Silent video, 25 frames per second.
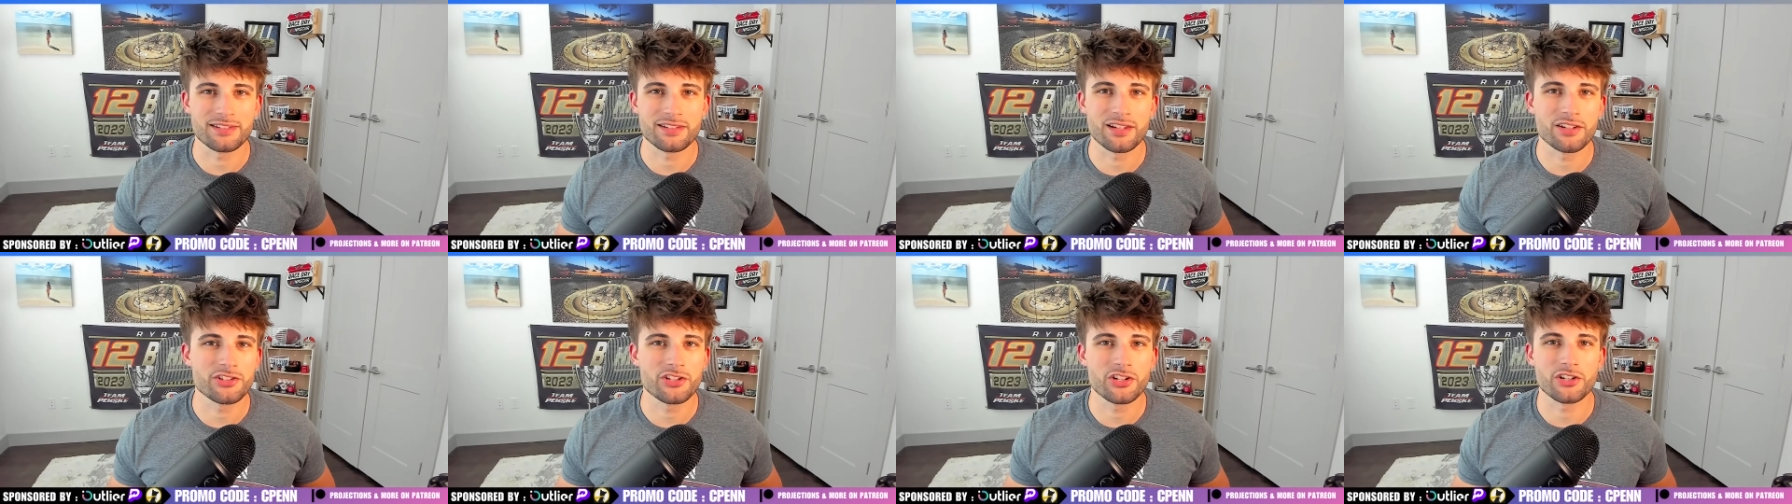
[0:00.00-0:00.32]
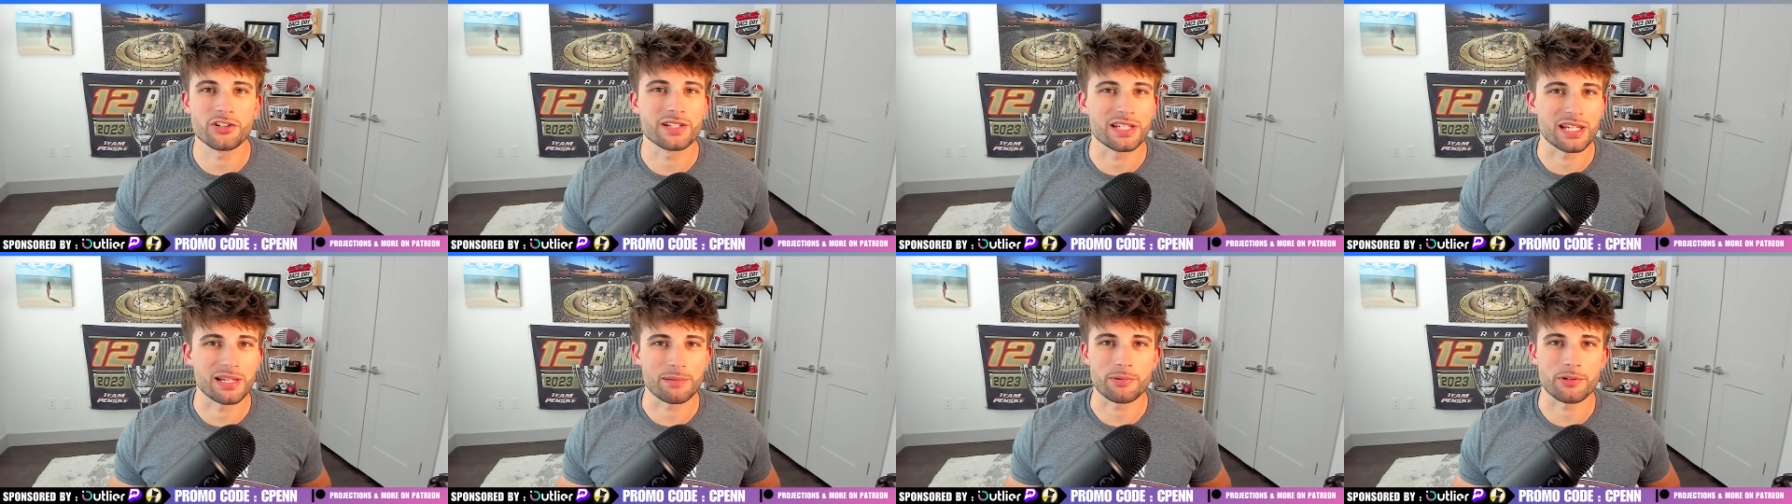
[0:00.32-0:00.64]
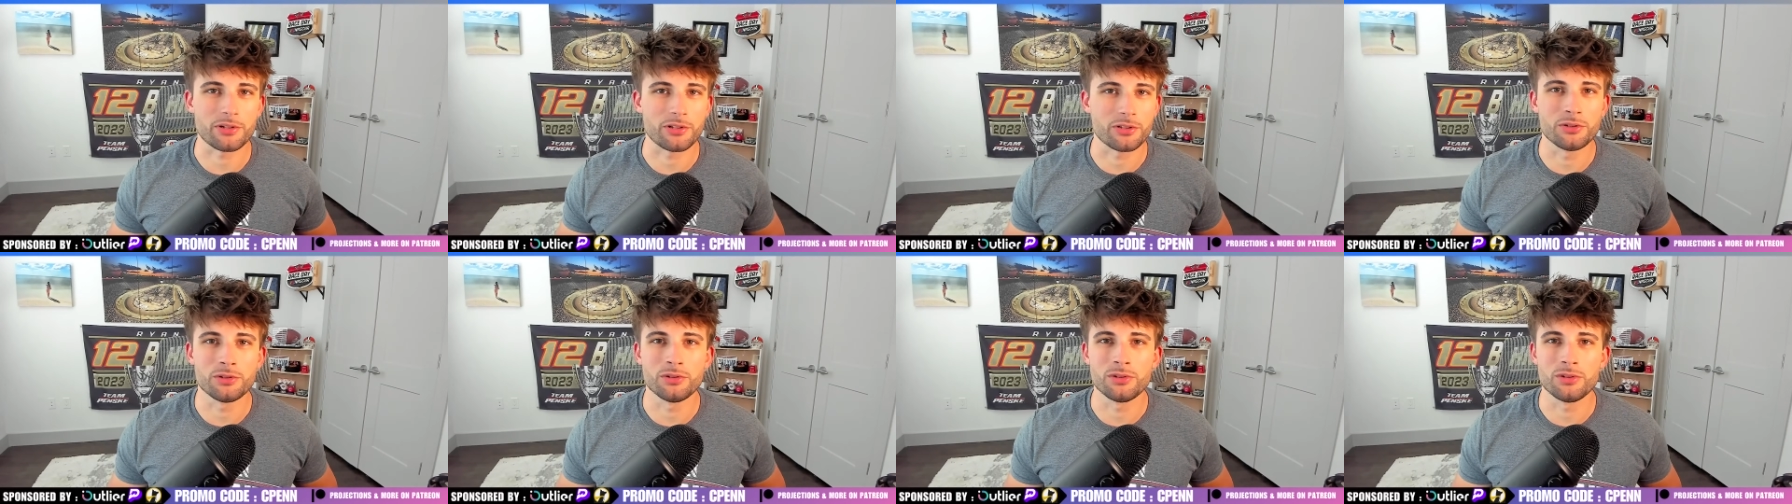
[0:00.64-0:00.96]
This is your
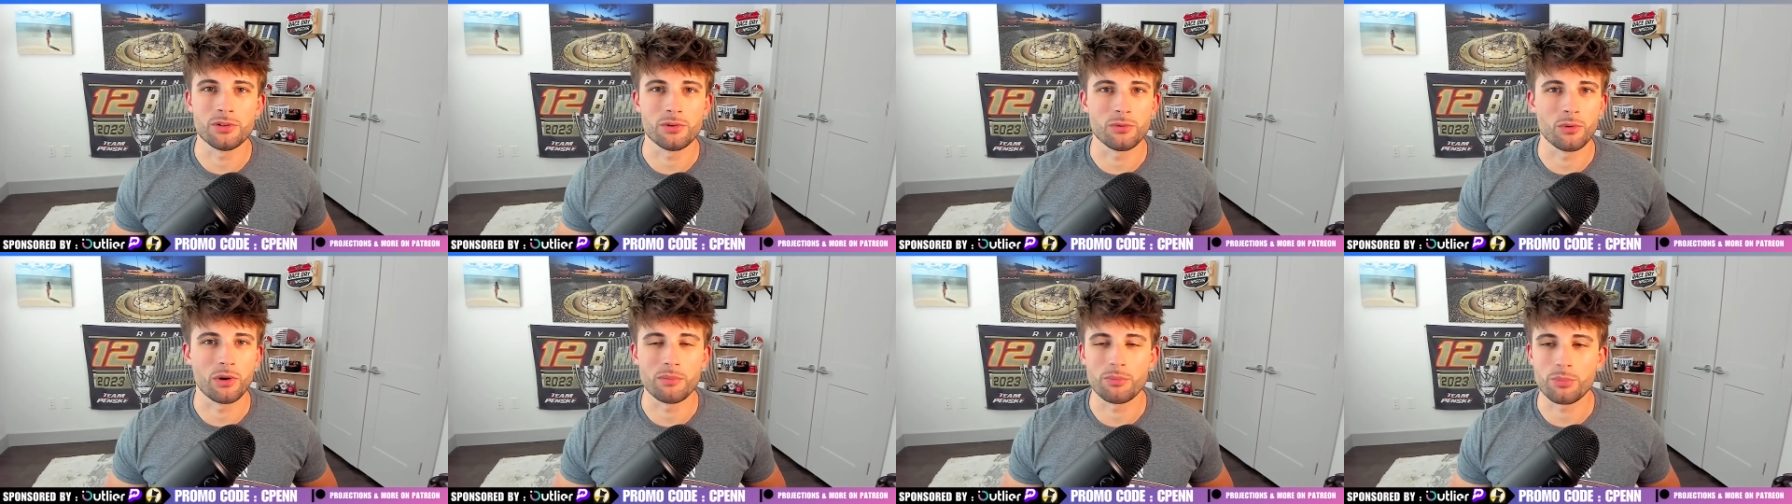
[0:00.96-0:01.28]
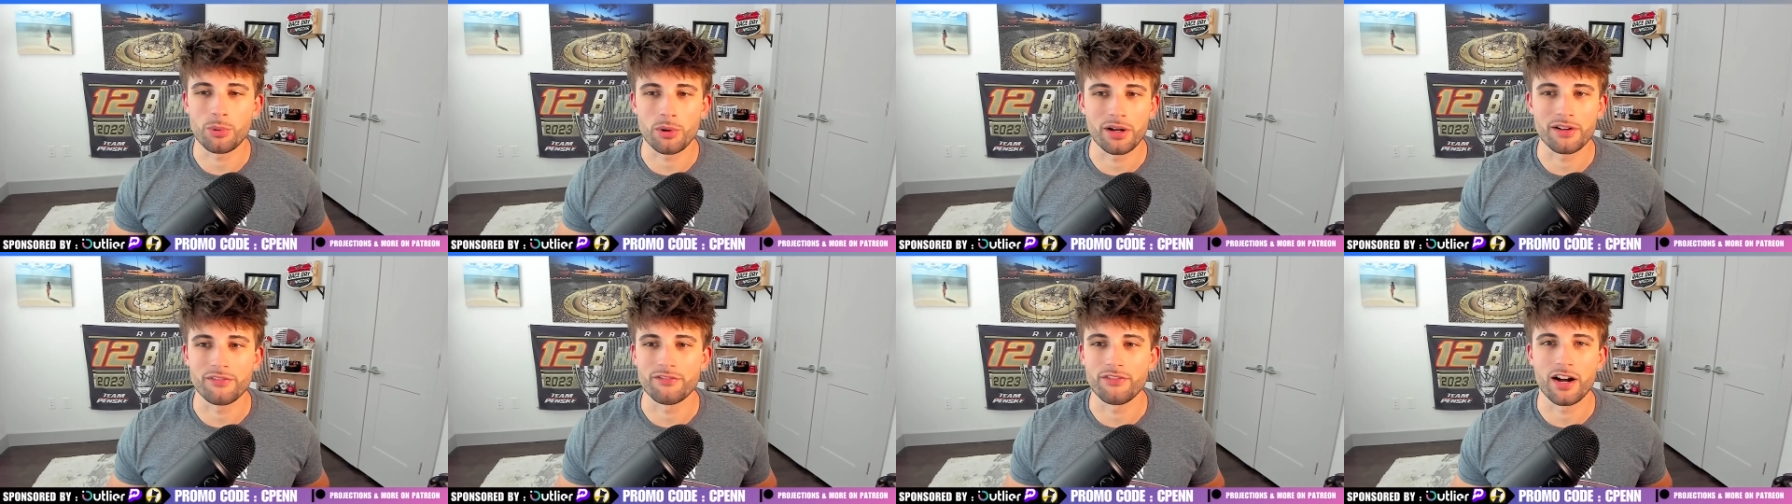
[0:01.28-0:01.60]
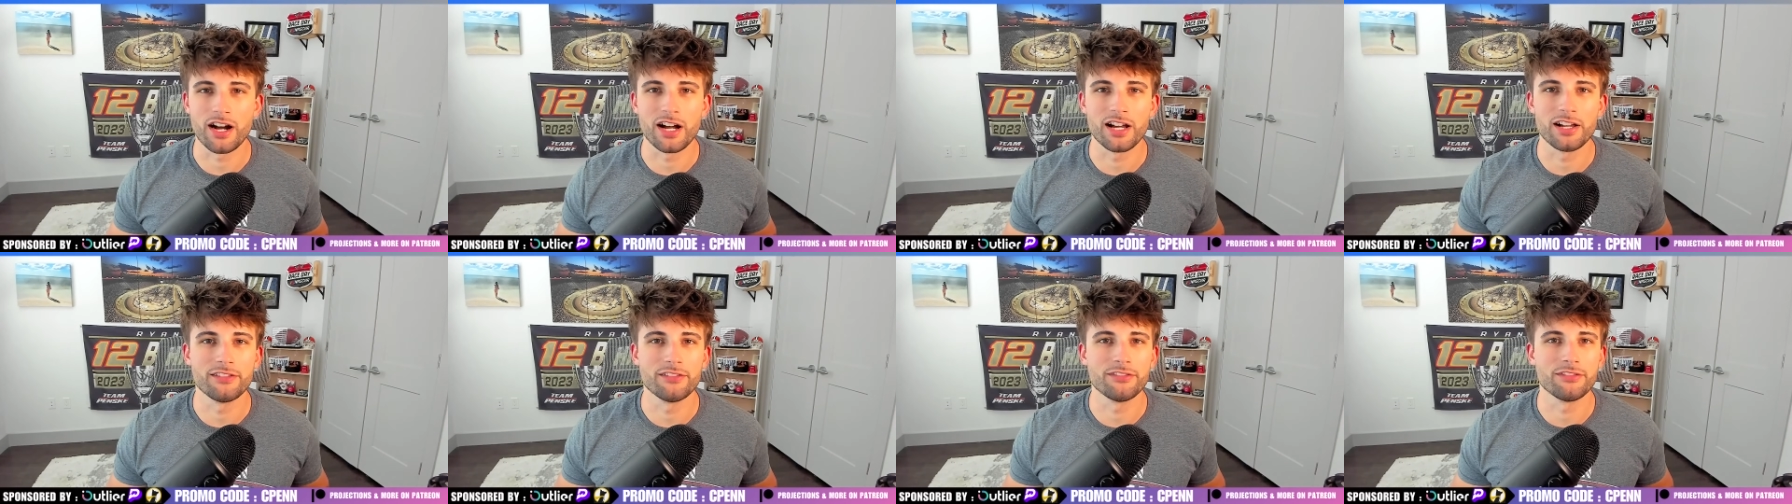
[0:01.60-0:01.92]
typical
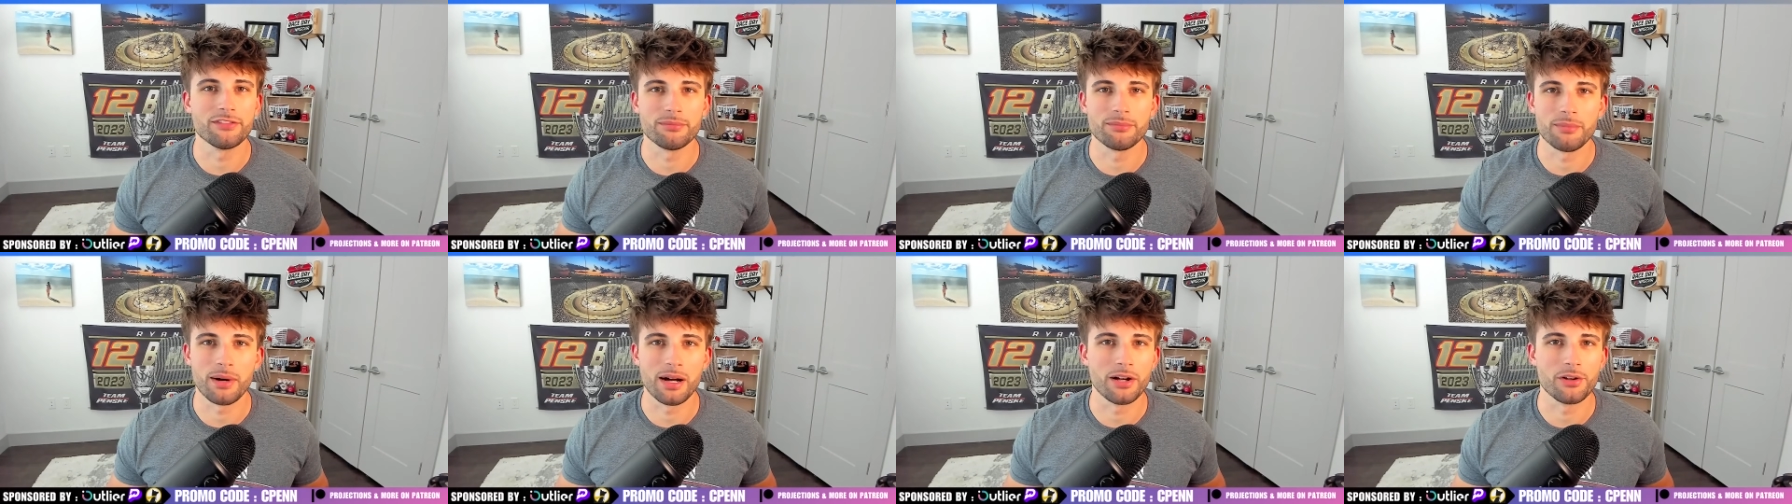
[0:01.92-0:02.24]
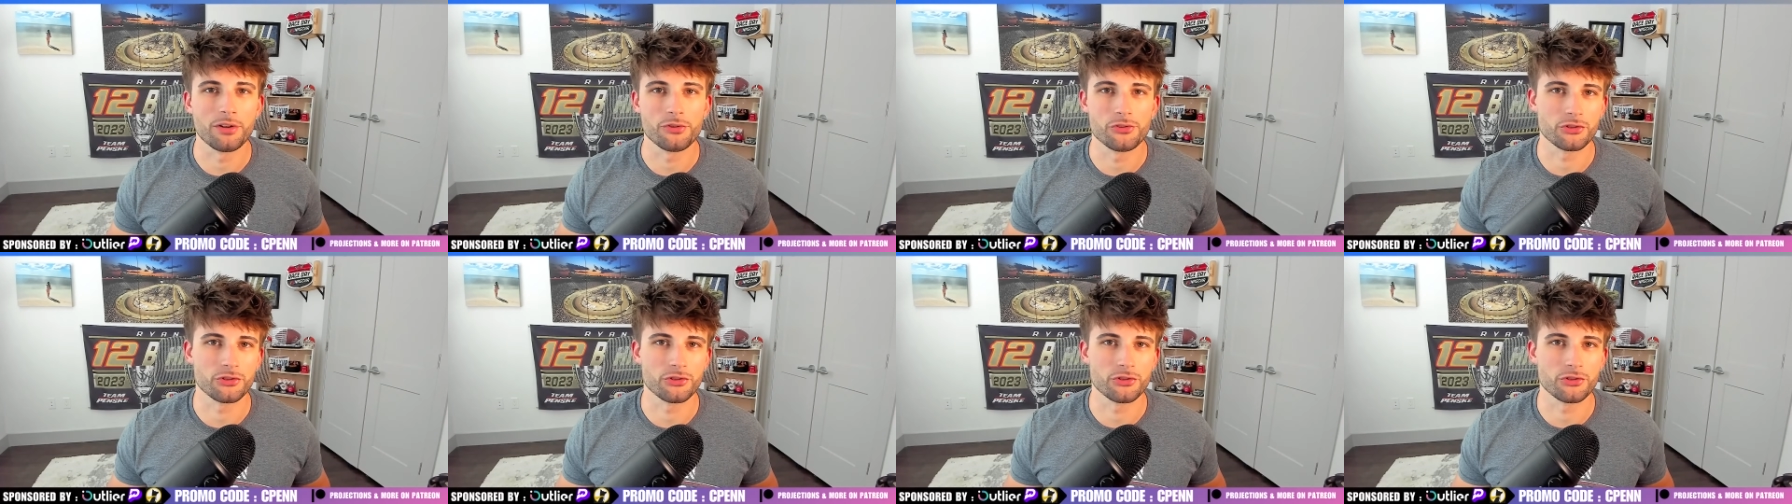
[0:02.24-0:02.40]
1.5 mile